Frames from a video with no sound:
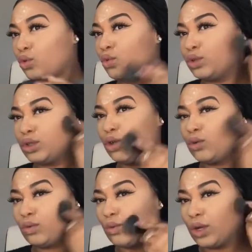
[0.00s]
I'm just gonna
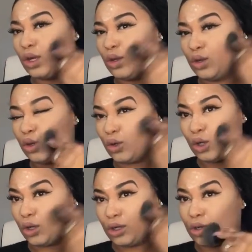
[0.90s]
write in
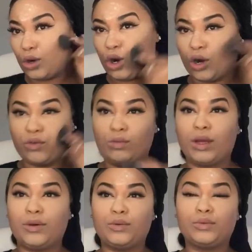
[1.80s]
here to carve them
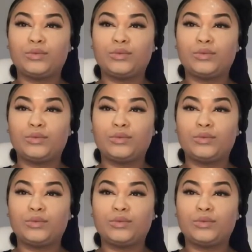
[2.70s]
out.